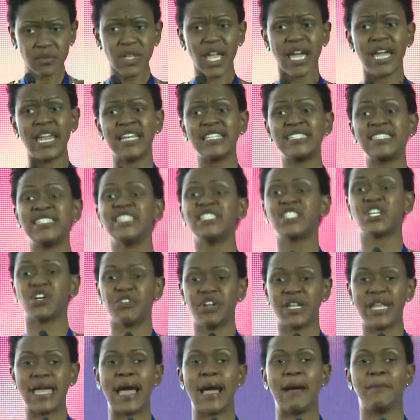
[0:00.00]
and I see it
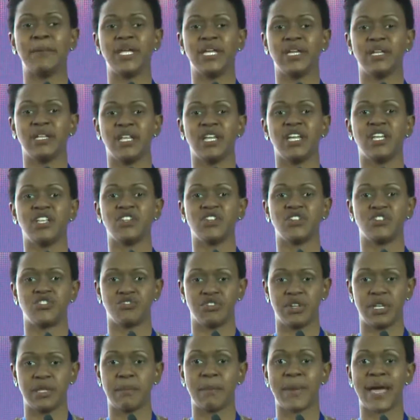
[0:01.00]
already happening in the
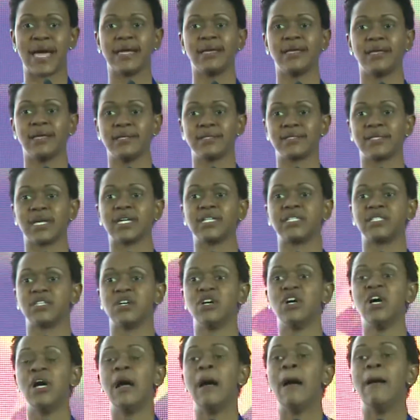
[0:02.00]
industry, the banking sector,
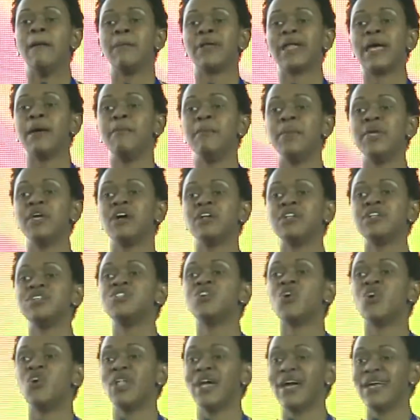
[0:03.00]
but I'm big on this
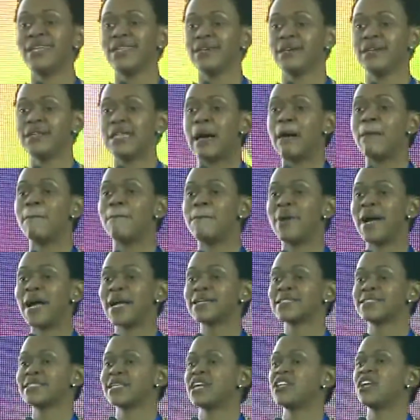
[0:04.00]
whole idea that
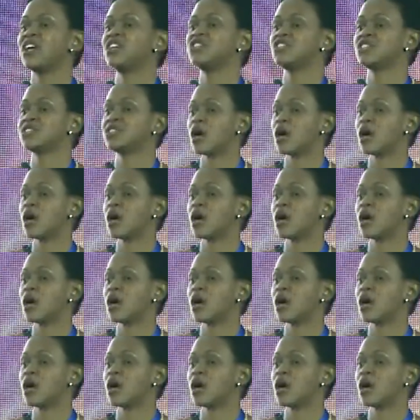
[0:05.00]
banks cannot just